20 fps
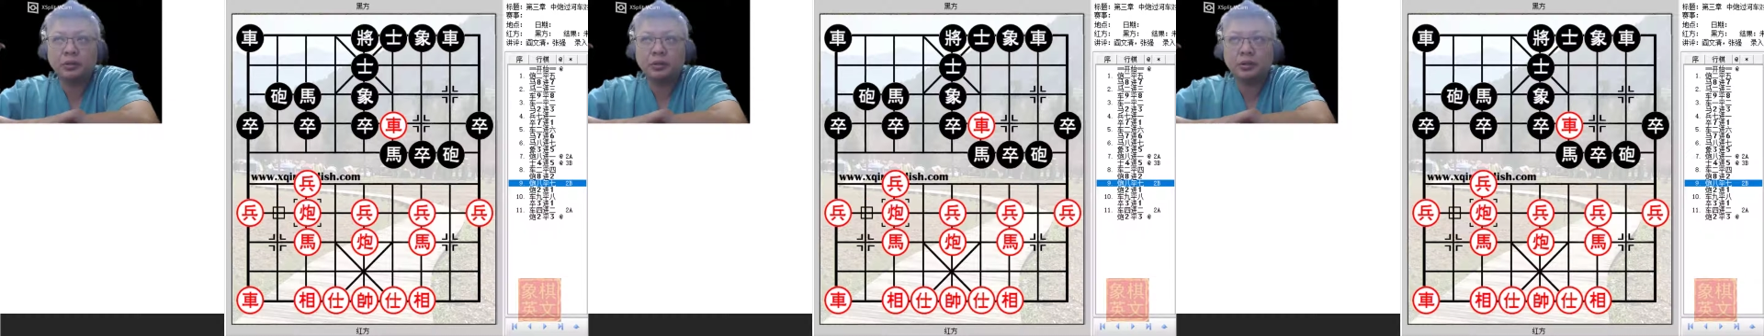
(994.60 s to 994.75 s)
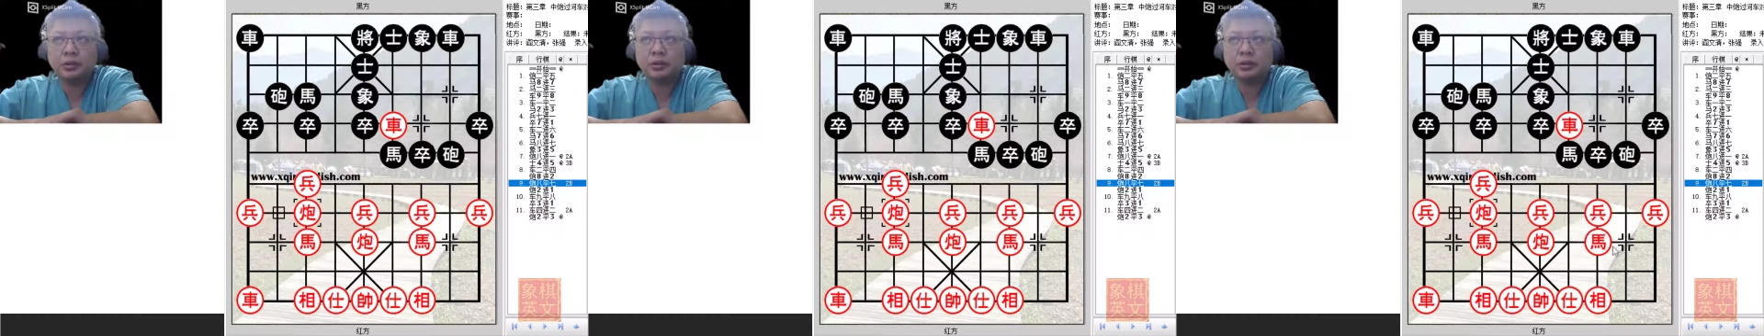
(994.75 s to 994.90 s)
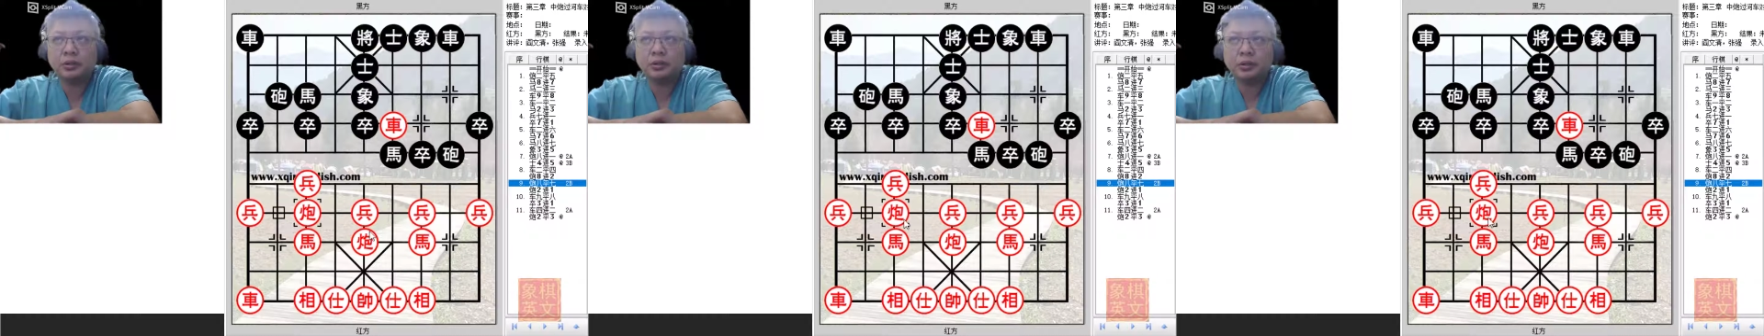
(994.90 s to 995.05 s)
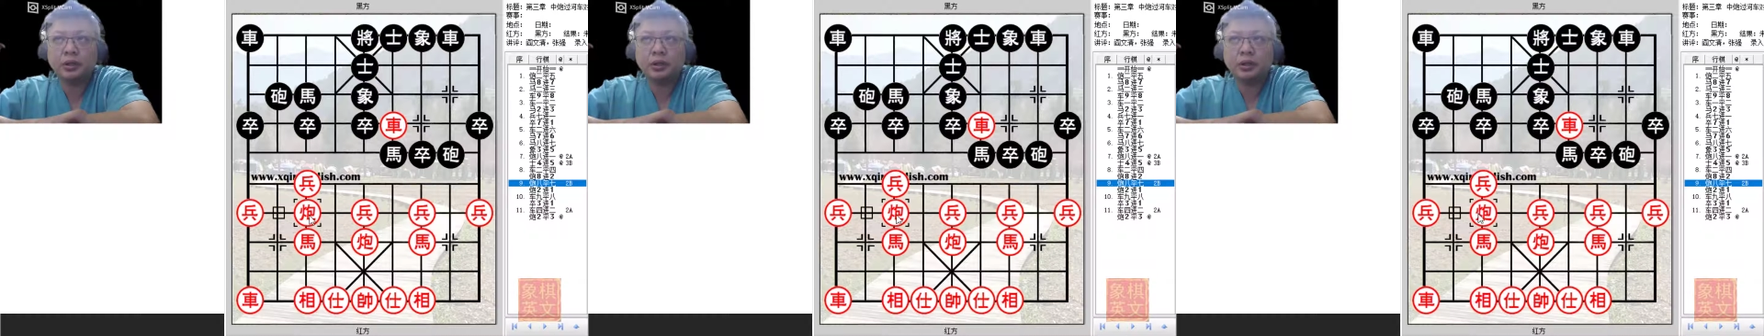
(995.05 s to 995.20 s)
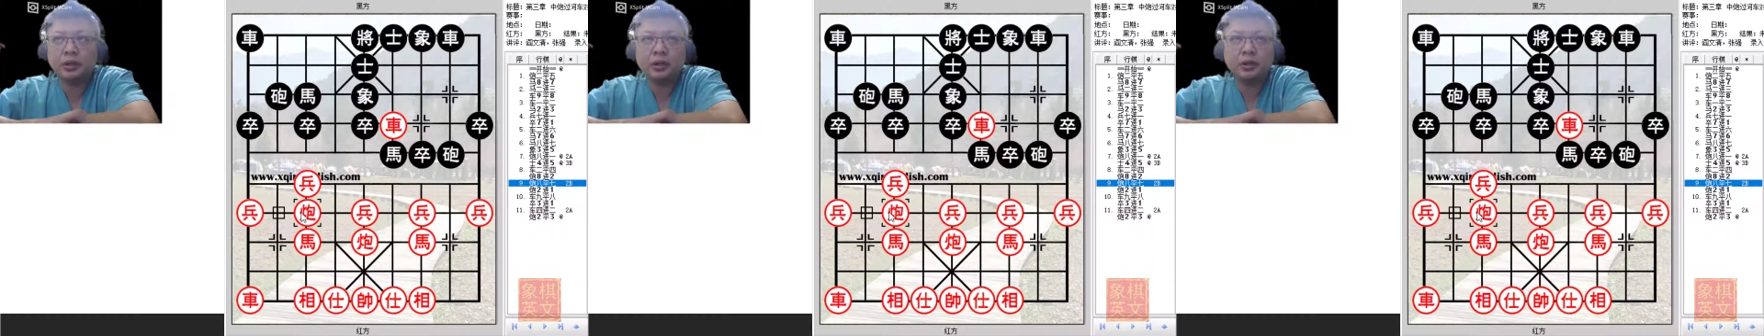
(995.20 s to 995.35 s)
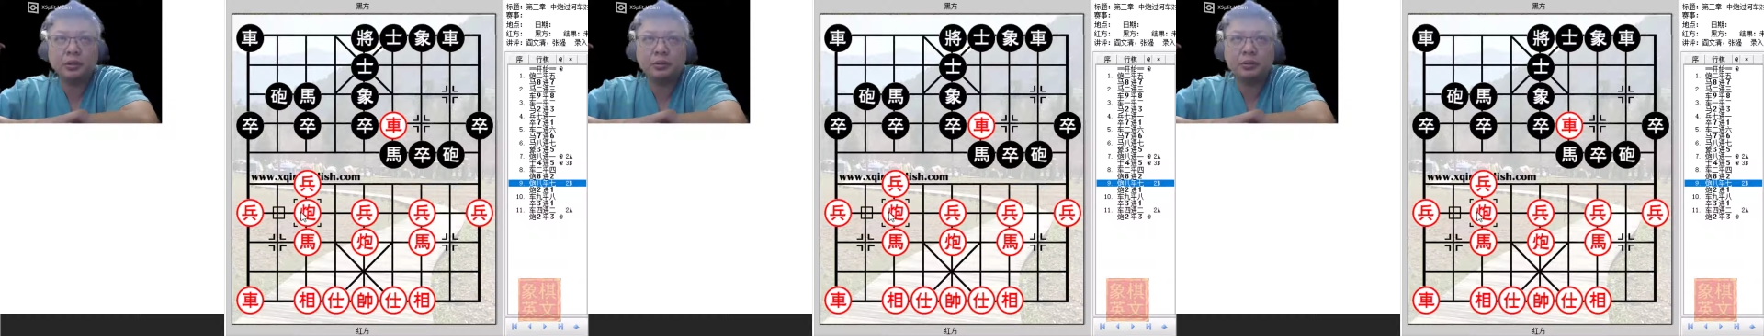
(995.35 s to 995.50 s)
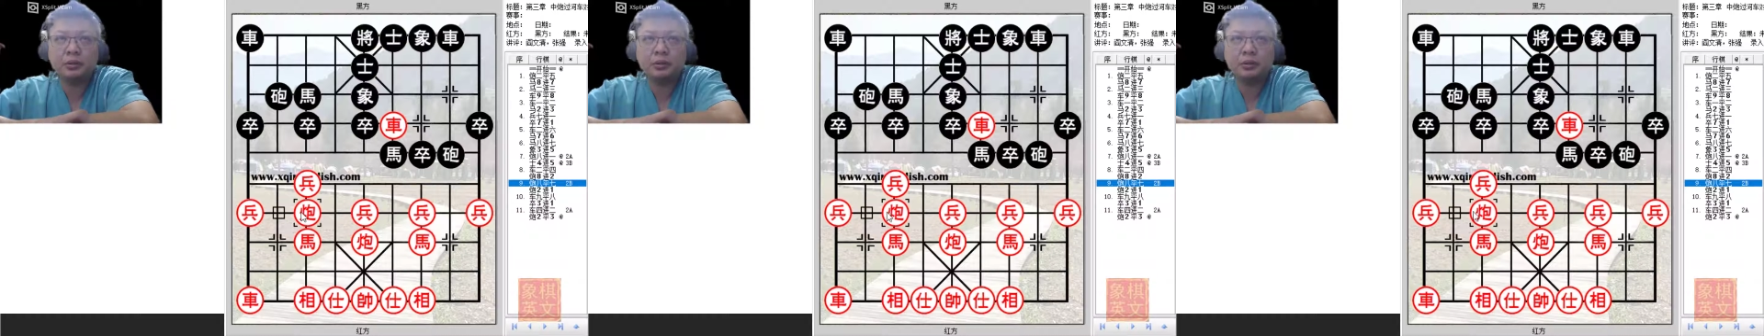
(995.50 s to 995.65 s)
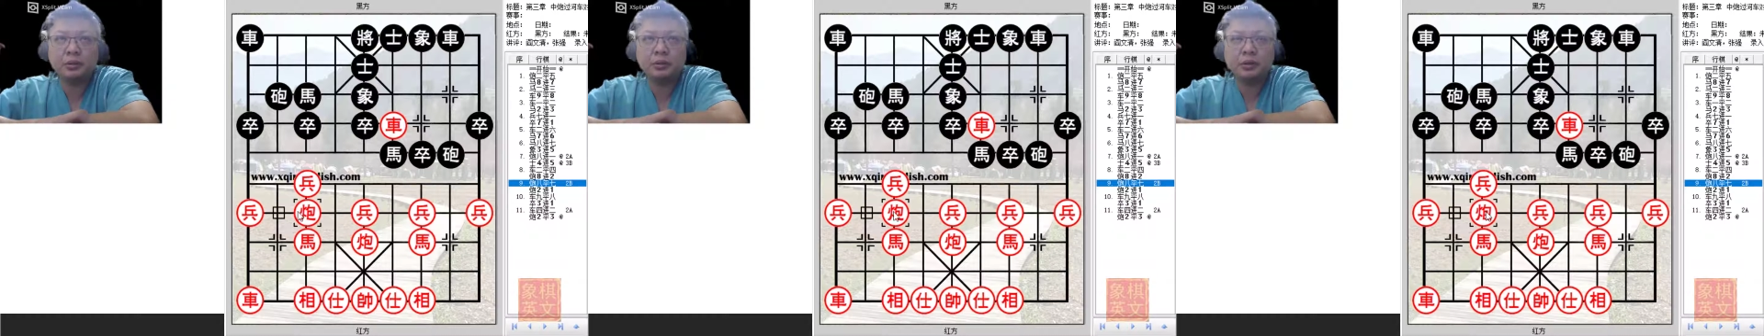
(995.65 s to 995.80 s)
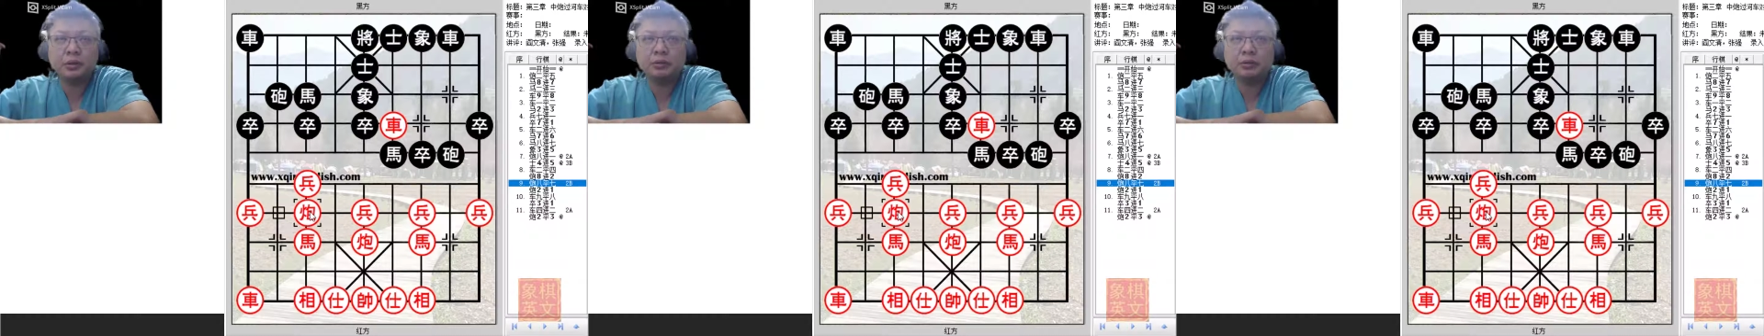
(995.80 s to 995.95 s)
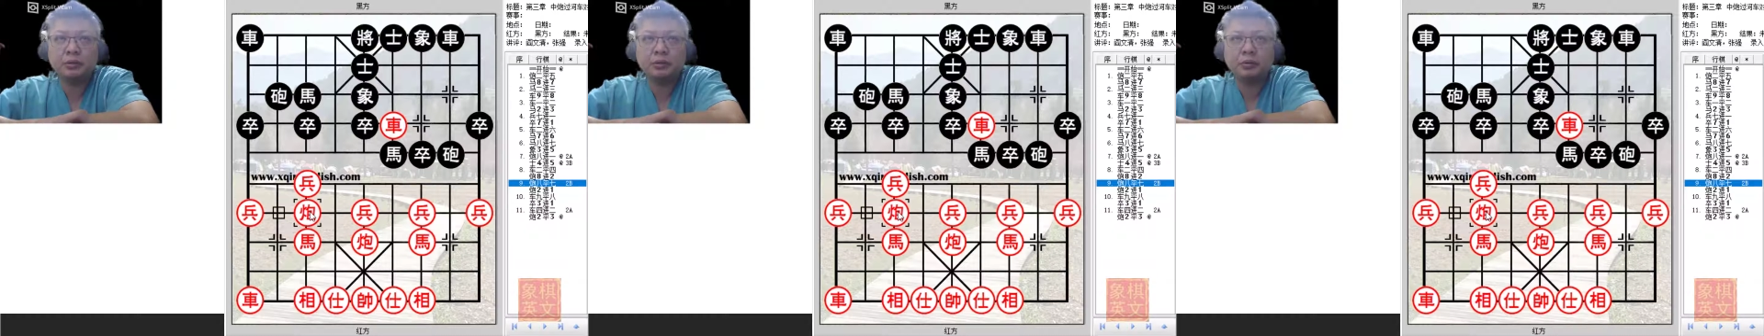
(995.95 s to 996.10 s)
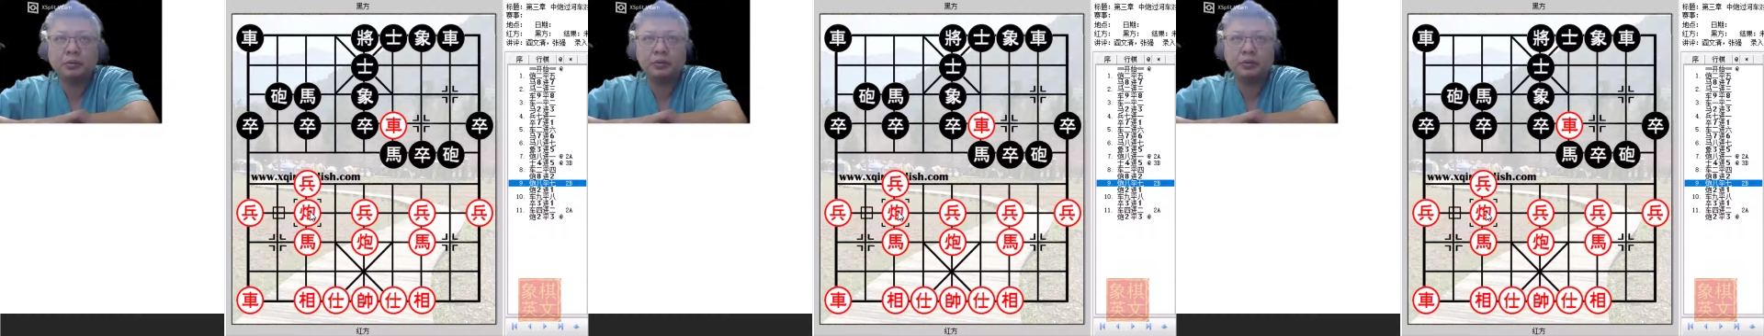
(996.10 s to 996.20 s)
c8 equals